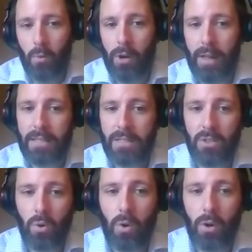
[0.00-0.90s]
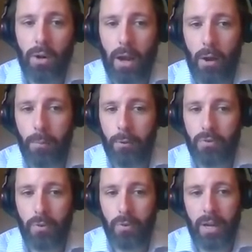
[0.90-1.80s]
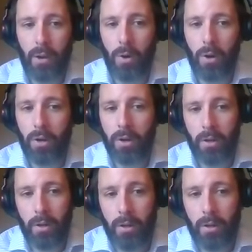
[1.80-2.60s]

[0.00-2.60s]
where that's stored, how it moves through the network,